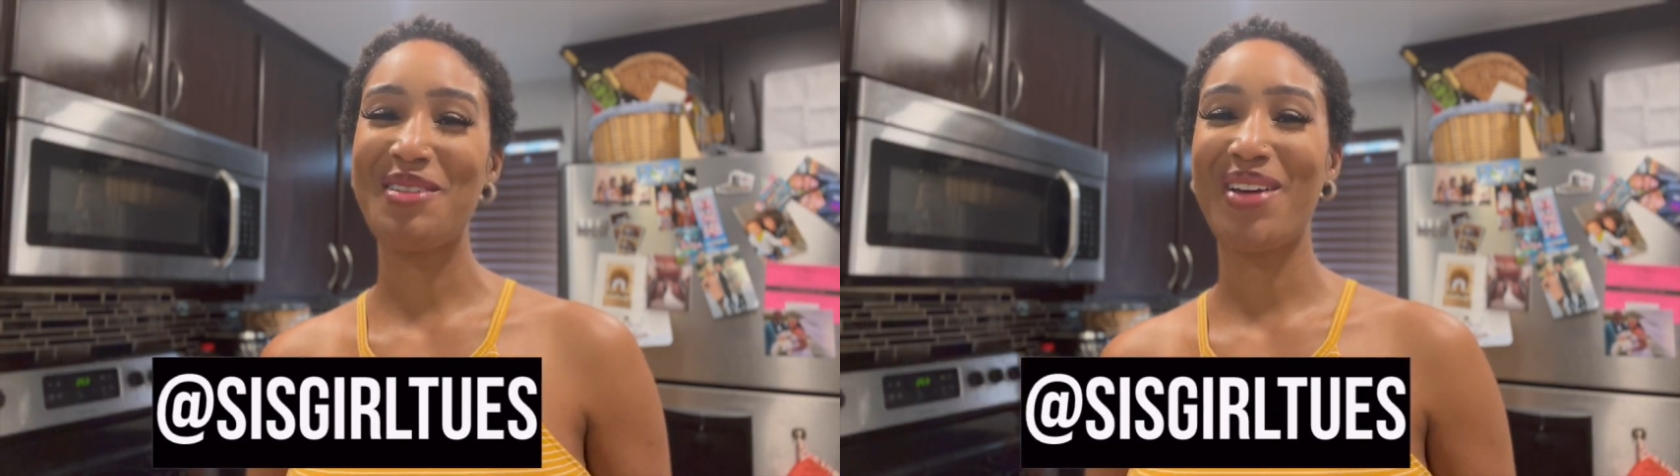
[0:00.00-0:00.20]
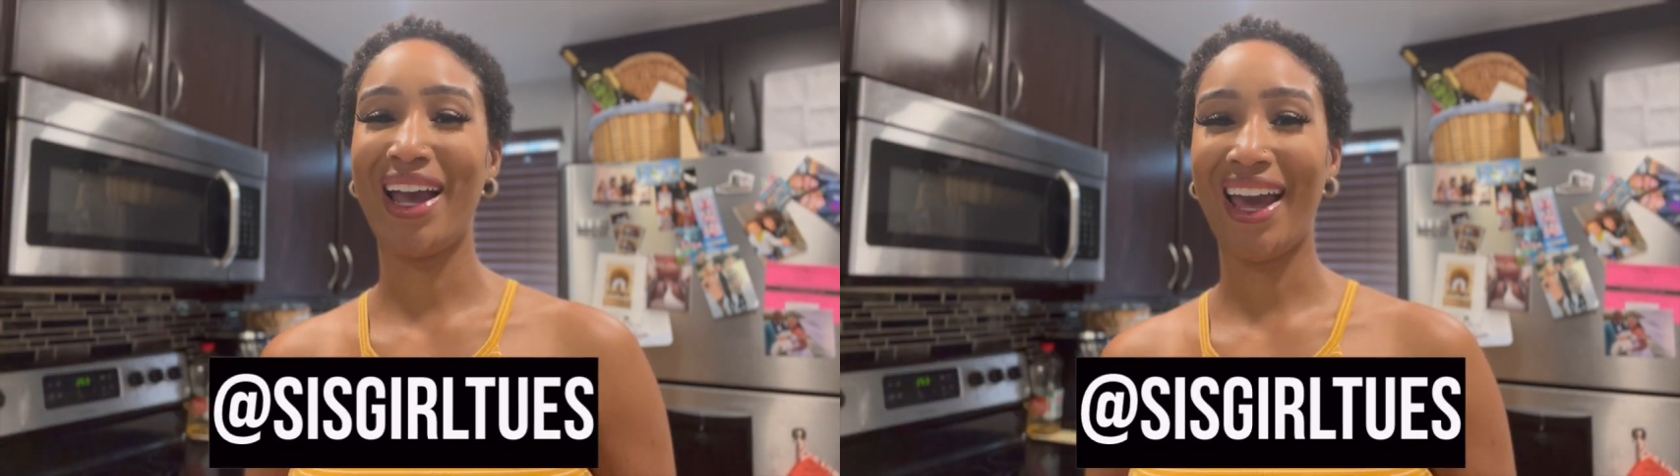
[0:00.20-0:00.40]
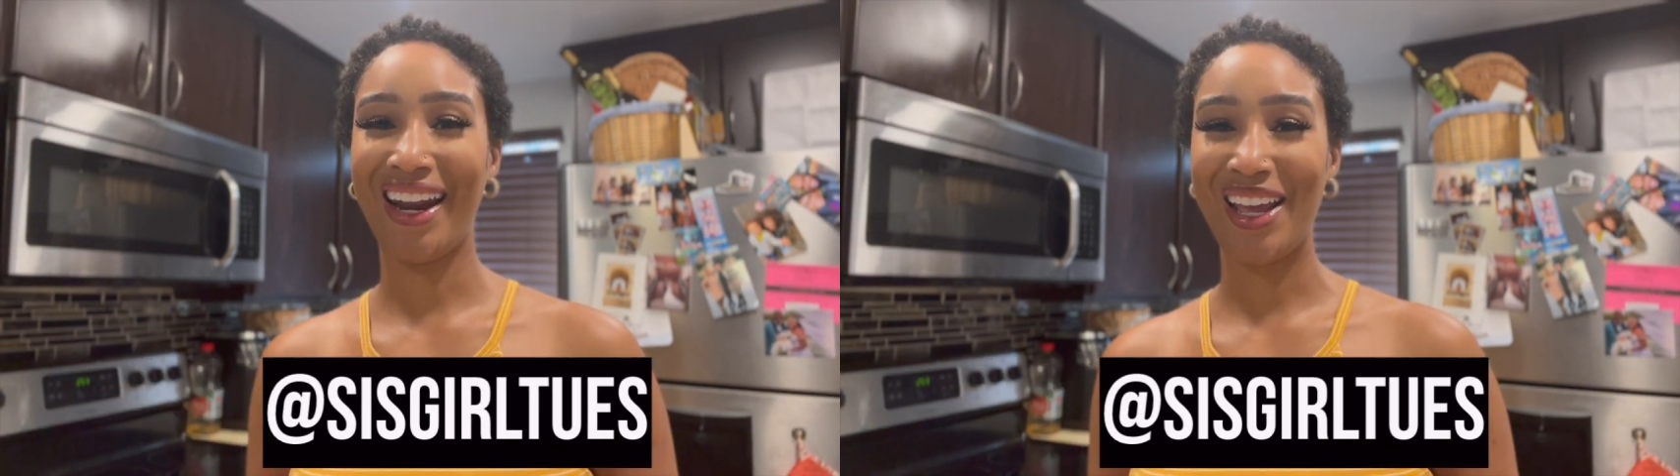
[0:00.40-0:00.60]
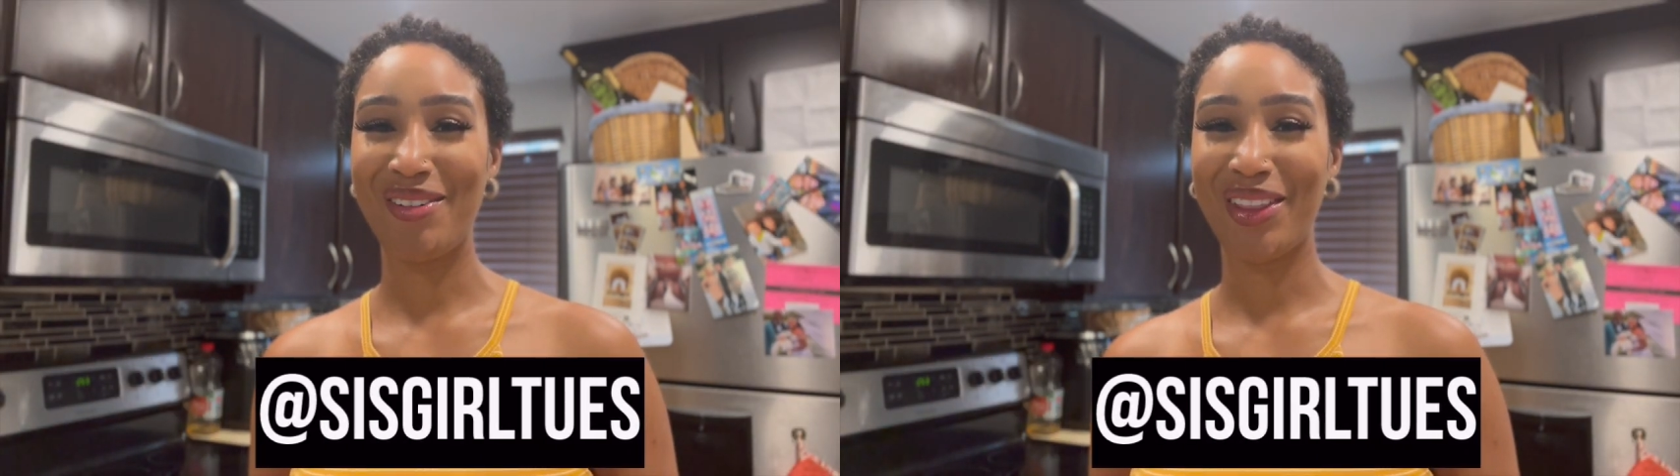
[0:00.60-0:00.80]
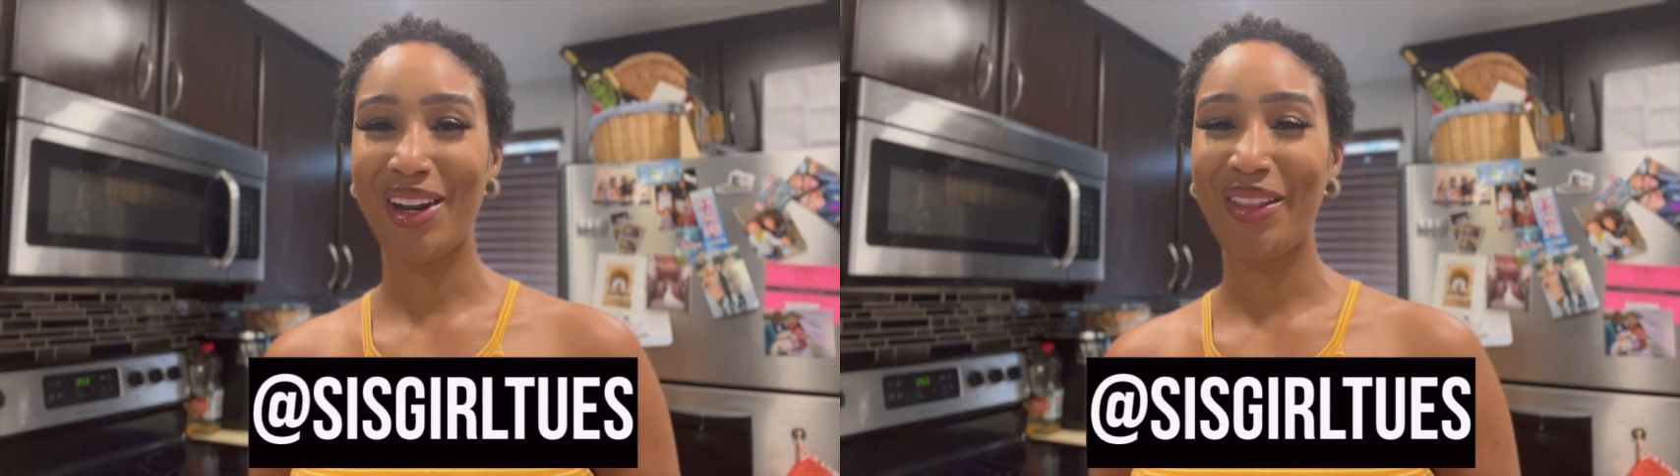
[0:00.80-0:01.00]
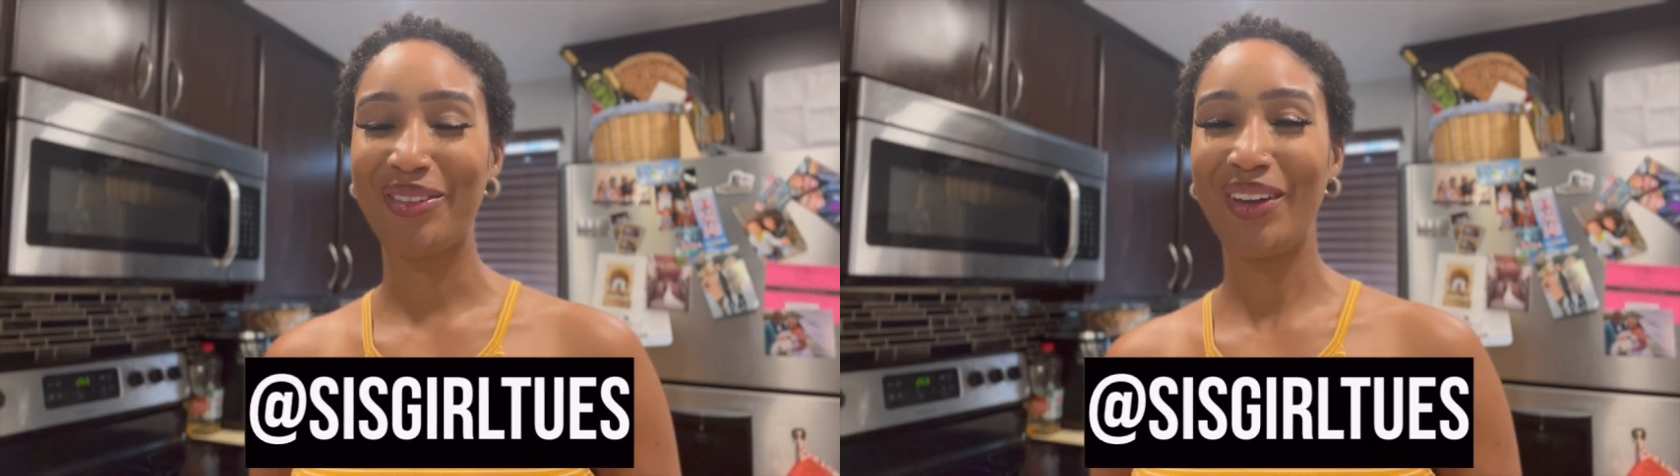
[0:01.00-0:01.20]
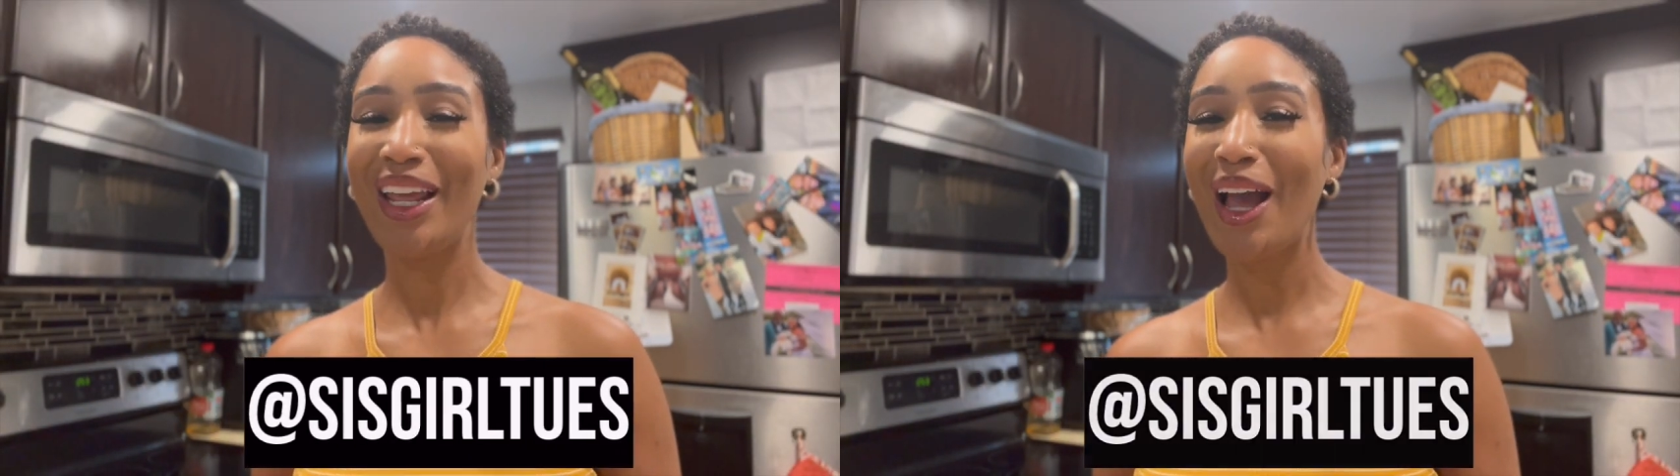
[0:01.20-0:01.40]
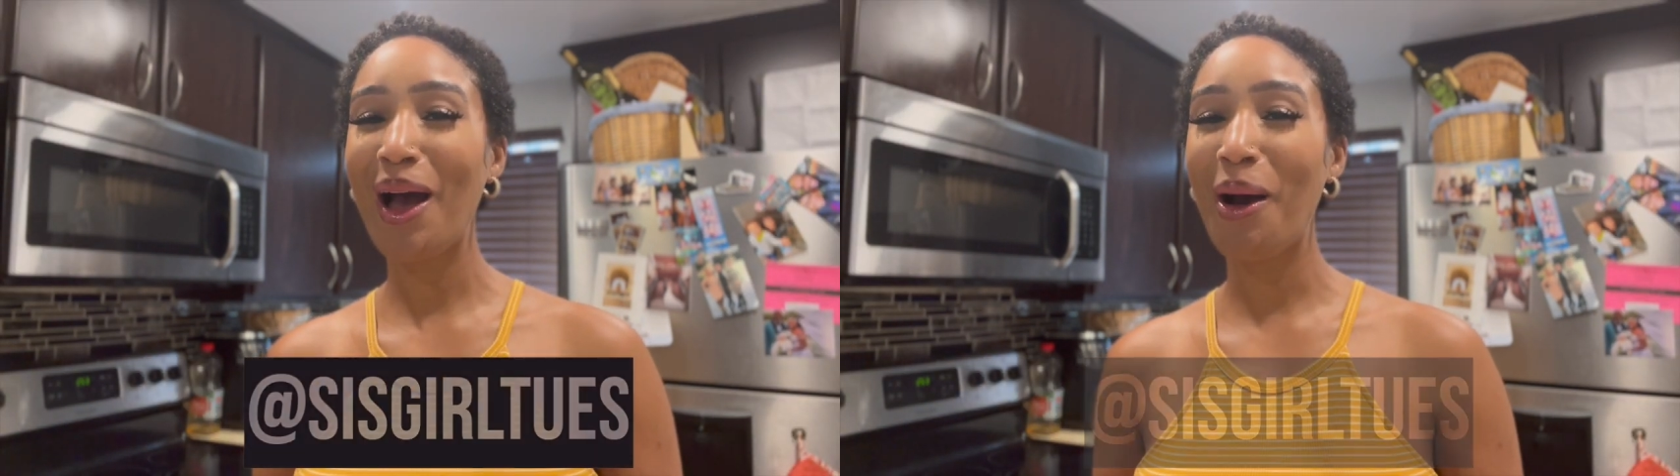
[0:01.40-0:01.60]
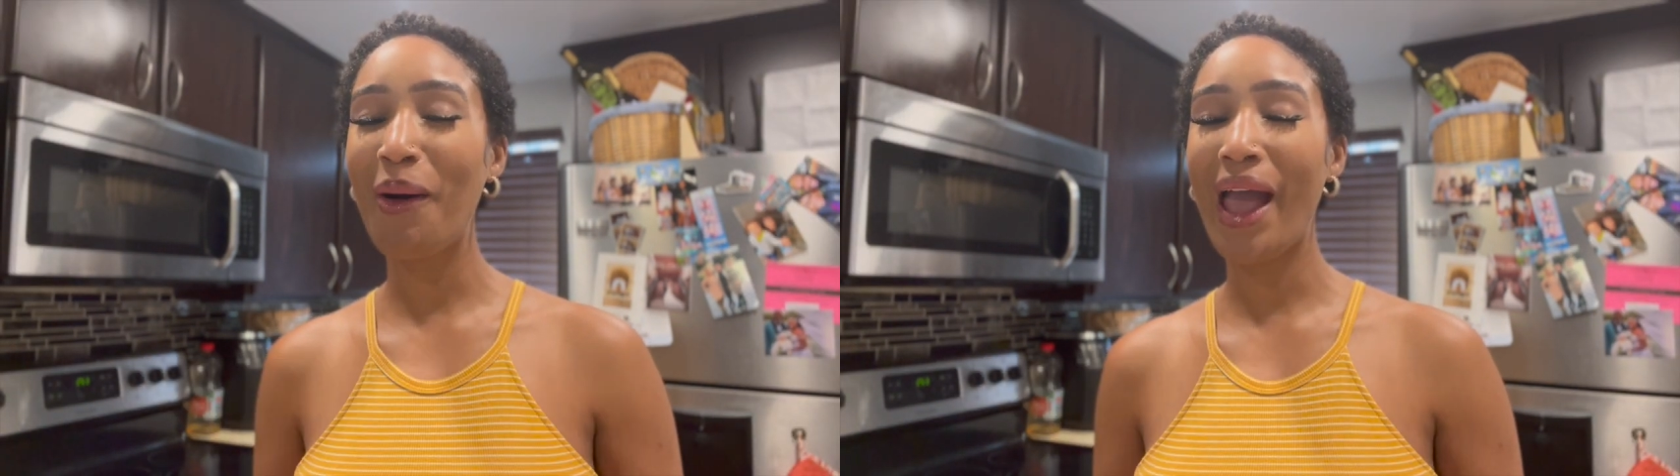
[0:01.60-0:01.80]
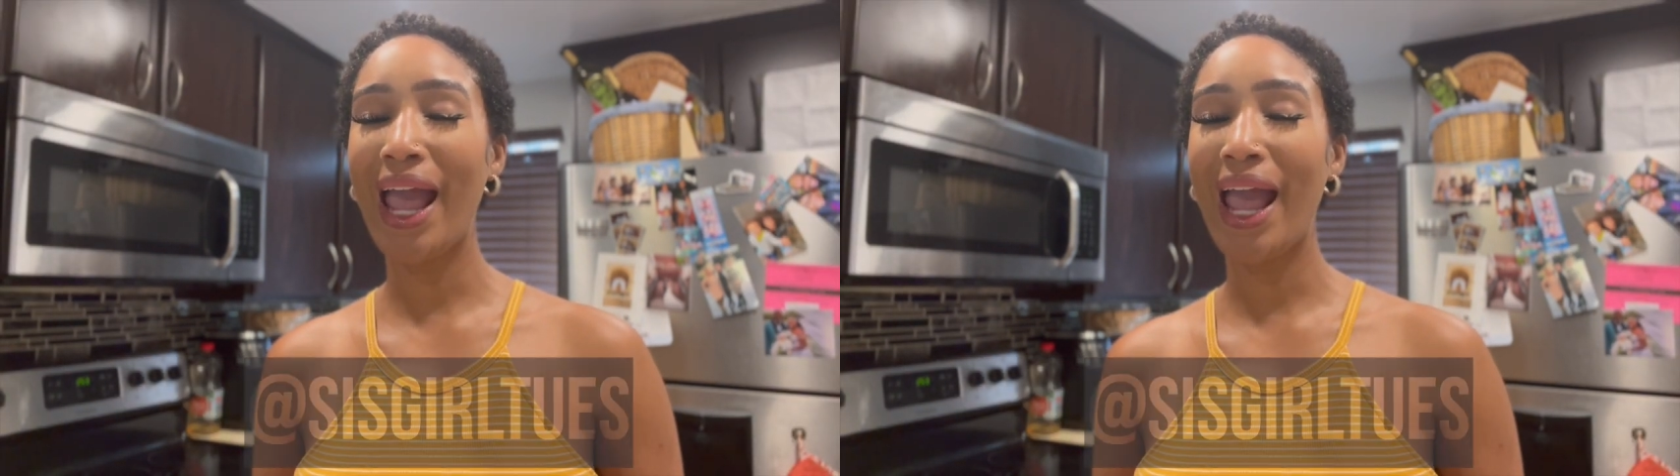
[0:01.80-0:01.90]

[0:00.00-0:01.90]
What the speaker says: back at it again with another video,